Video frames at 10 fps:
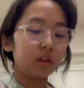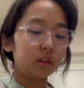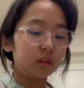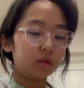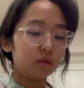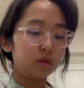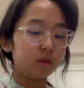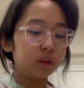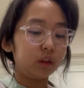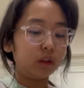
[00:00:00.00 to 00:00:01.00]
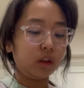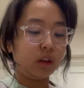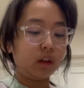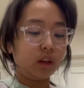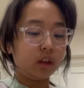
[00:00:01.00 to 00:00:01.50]
into here,
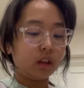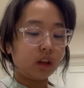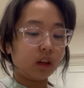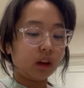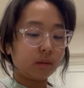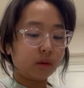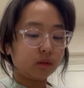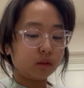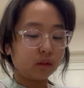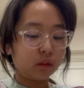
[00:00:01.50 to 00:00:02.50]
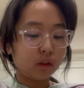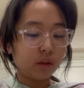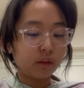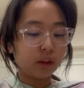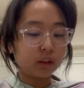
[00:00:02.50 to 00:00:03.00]
and then I'm going to take
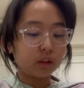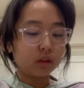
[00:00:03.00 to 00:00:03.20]
it out.